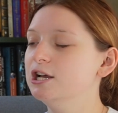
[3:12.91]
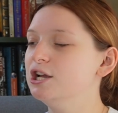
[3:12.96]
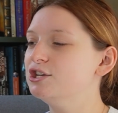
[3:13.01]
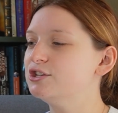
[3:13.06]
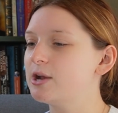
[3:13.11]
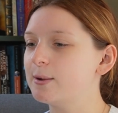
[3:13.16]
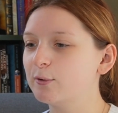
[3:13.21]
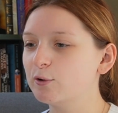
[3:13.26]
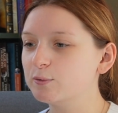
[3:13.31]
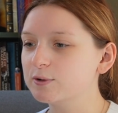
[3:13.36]

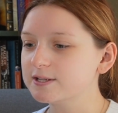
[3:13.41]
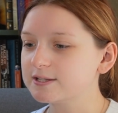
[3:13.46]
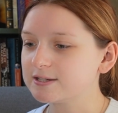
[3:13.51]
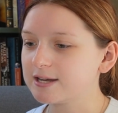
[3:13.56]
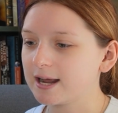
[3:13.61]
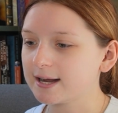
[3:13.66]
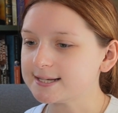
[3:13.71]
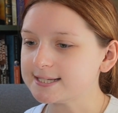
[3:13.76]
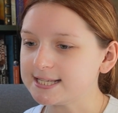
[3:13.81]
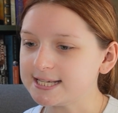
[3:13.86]
Gemma
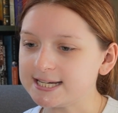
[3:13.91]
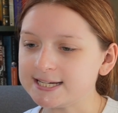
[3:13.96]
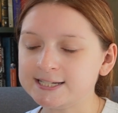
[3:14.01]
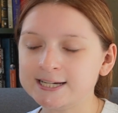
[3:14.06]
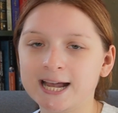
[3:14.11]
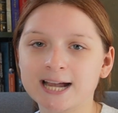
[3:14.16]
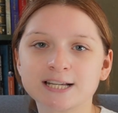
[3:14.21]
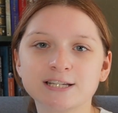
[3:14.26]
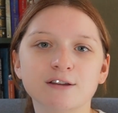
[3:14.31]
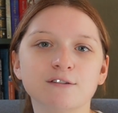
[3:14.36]
Woodstock's the
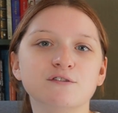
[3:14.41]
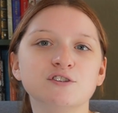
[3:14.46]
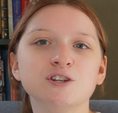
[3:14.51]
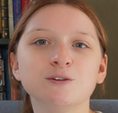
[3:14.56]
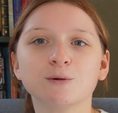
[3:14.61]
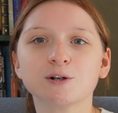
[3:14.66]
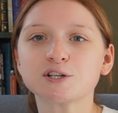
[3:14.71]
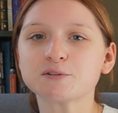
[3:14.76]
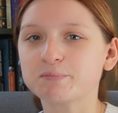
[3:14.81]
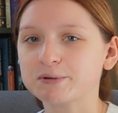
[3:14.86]
detective. She
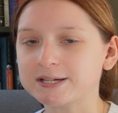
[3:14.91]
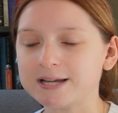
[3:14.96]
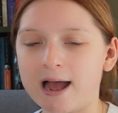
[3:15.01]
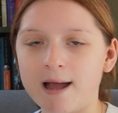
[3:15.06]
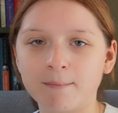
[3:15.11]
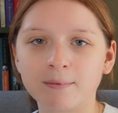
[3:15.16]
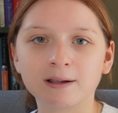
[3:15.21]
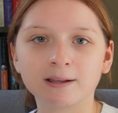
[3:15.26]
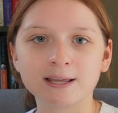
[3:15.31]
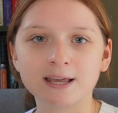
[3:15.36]
works
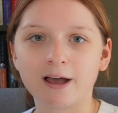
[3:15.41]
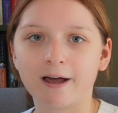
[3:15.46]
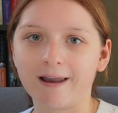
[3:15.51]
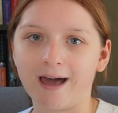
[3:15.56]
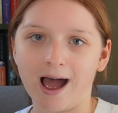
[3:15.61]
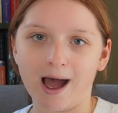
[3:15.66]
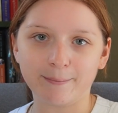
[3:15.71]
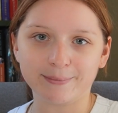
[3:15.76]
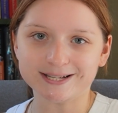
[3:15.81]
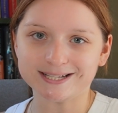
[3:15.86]
predominantly on
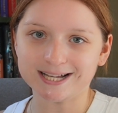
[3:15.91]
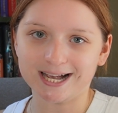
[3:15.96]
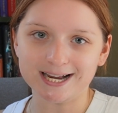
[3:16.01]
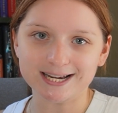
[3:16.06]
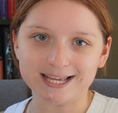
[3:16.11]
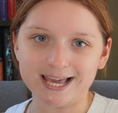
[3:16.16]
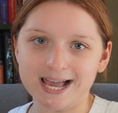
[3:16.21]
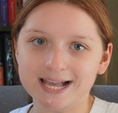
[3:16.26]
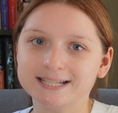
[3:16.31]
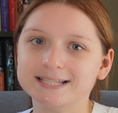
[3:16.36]

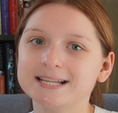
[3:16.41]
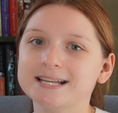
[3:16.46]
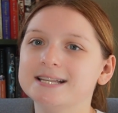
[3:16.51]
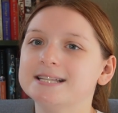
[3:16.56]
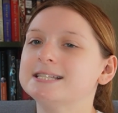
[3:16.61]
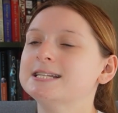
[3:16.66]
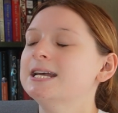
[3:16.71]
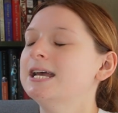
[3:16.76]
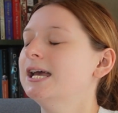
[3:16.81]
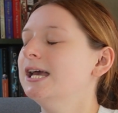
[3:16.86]
homicide
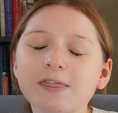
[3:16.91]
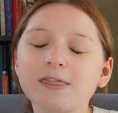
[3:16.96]
cases.